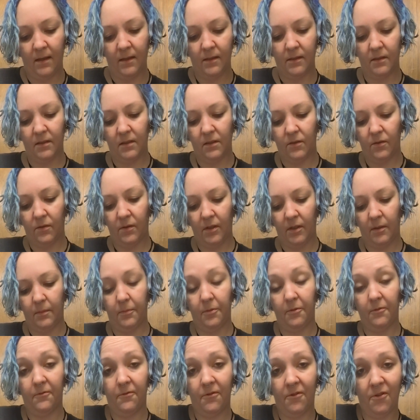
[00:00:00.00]
So I
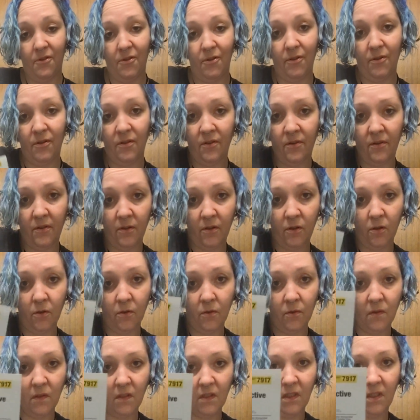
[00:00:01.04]
prefer the No
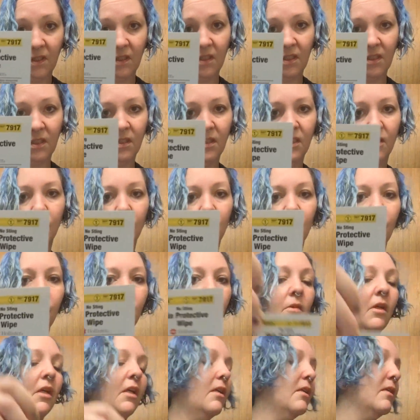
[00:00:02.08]
Sting
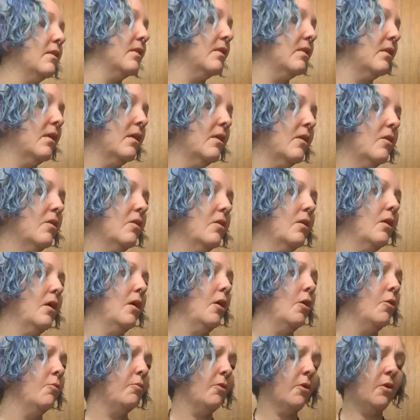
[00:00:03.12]
Skin
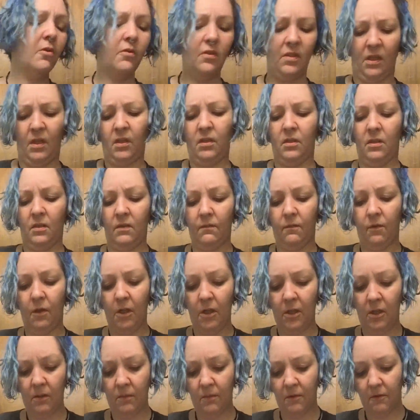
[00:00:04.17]
Protective
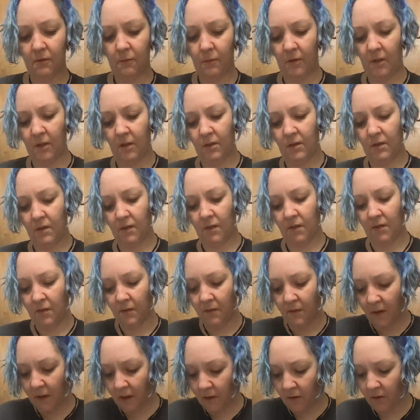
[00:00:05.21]
Wipes from Hollister.
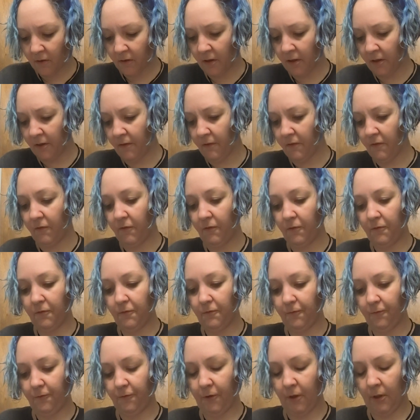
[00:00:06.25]
They are like
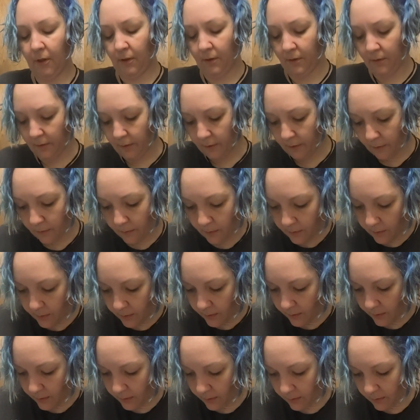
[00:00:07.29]
freaking glue.
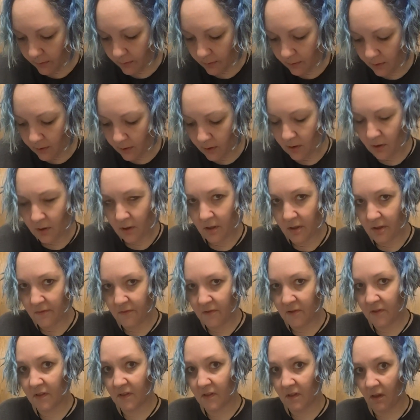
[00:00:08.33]
I have
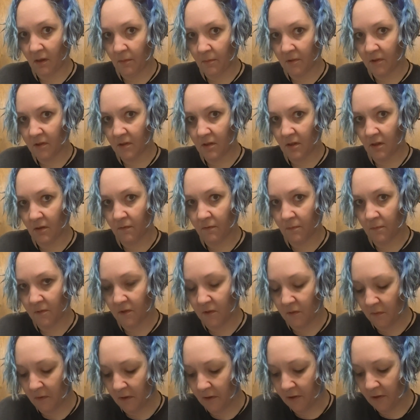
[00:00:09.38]
to stop myself from
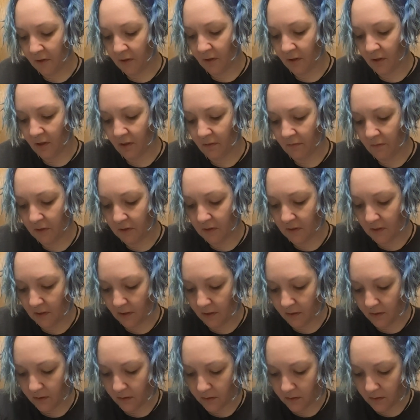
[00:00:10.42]
swearing every
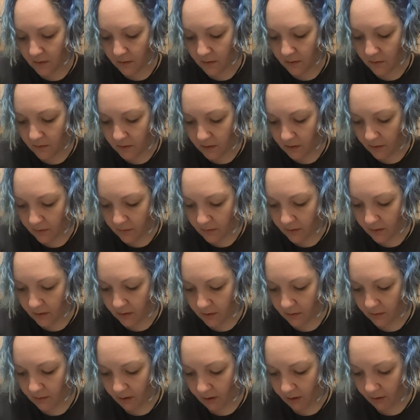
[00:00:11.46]
sentence. Can you tell that
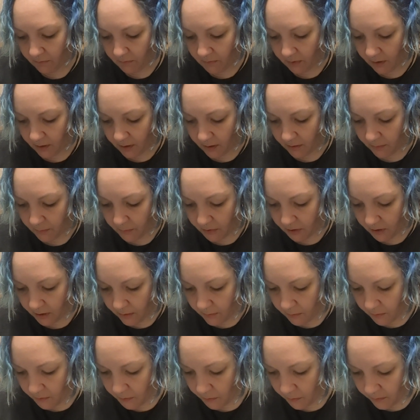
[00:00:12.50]
I have not been
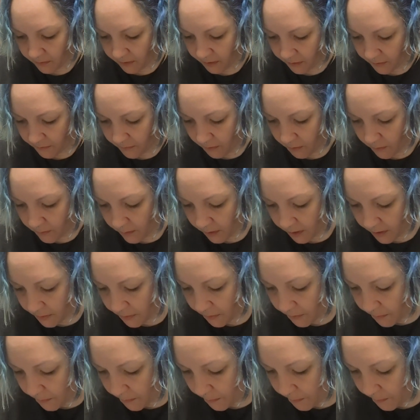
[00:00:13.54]
able to work for a while?